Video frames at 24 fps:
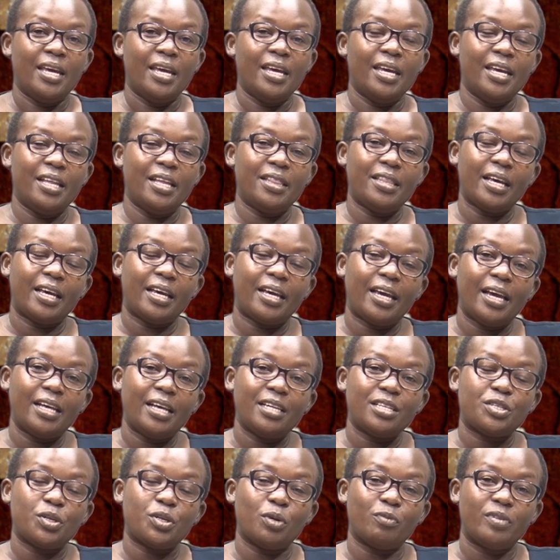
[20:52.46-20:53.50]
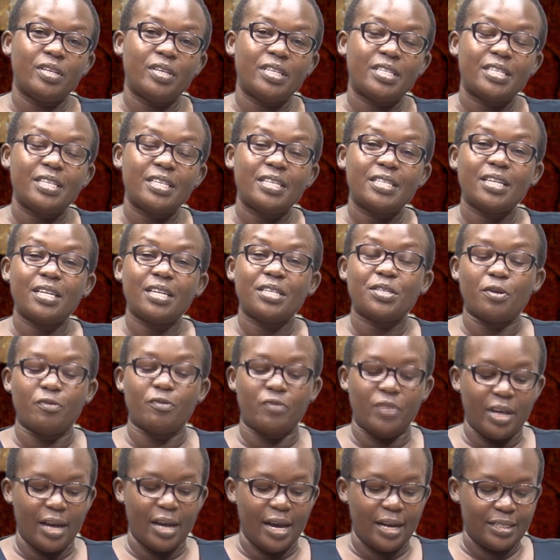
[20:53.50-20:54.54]
In the case of diseases of
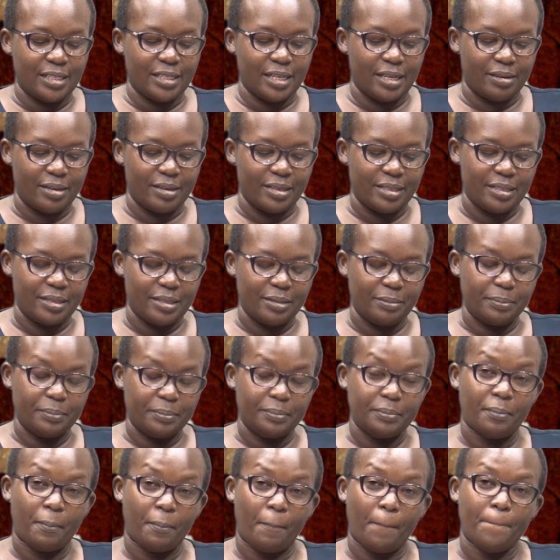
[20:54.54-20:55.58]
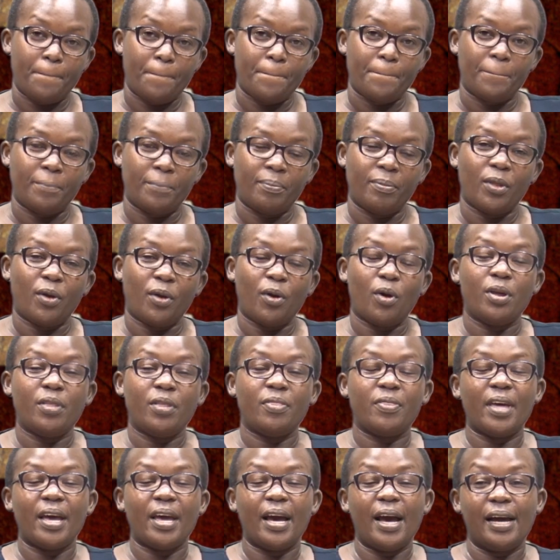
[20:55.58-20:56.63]
the arteries in
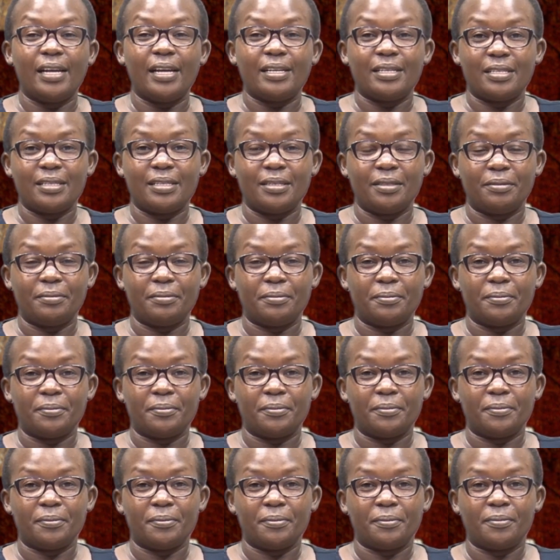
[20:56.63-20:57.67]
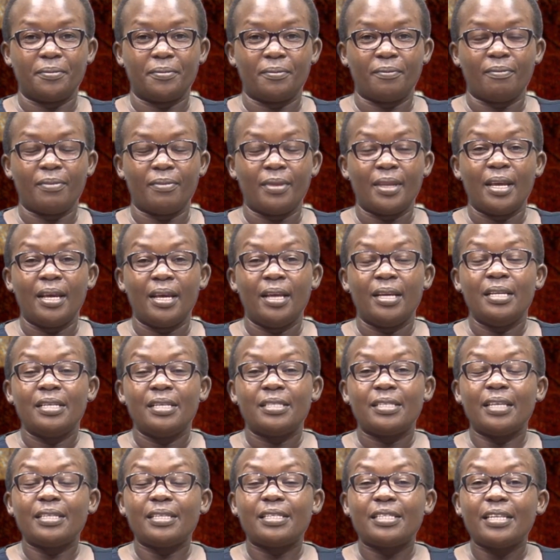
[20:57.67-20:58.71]
the heart,
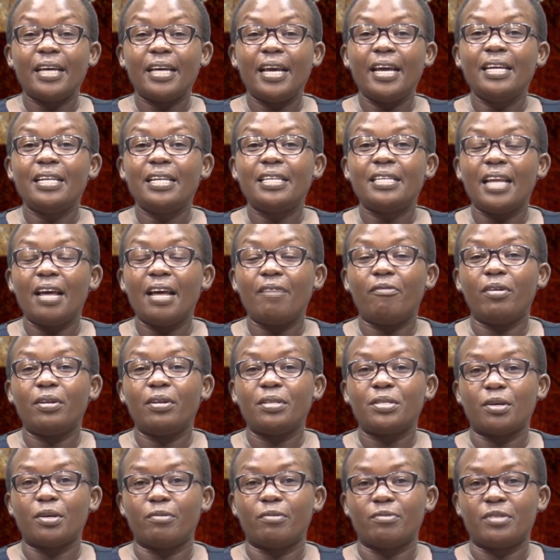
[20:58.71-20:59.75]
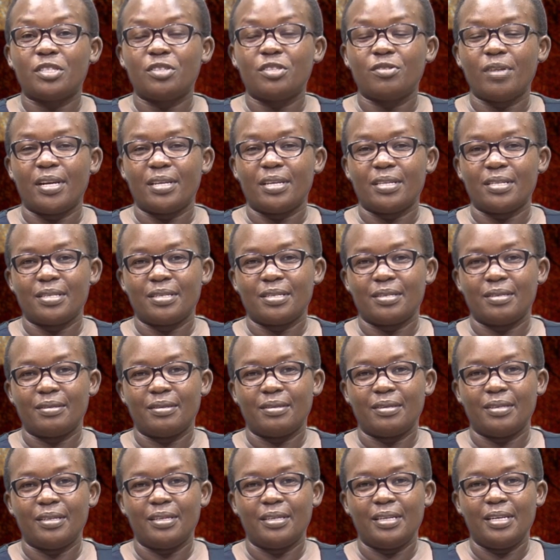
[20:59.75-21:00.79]
sustained levels of stress
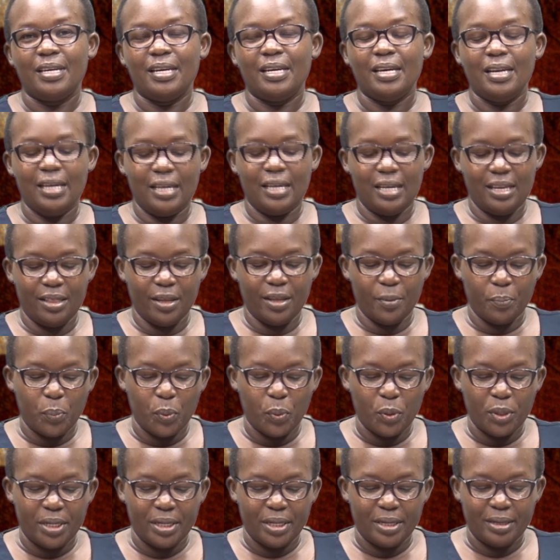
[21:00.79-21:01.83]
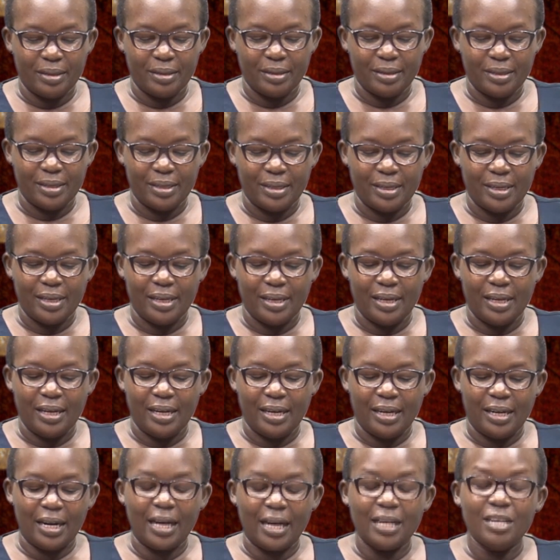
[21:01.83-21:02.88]
in the body
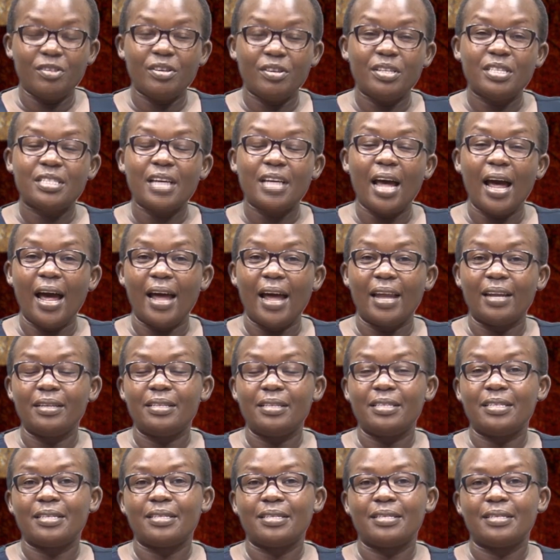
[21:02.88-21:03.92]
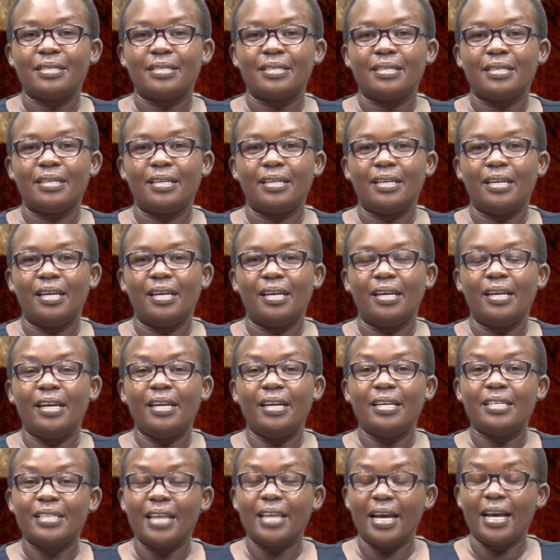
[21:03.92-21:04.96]
can result in
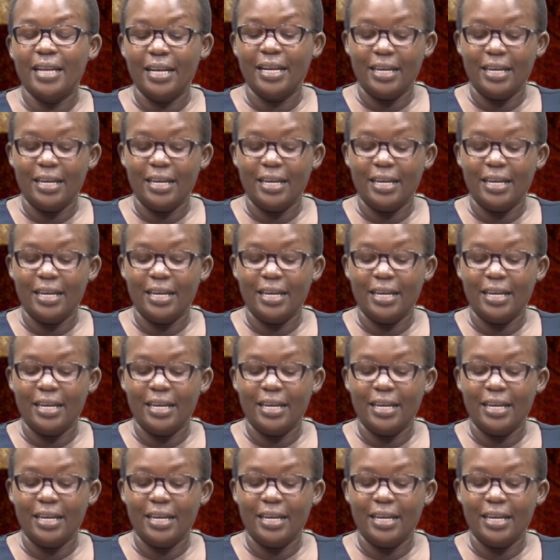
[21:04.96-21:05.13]
sudden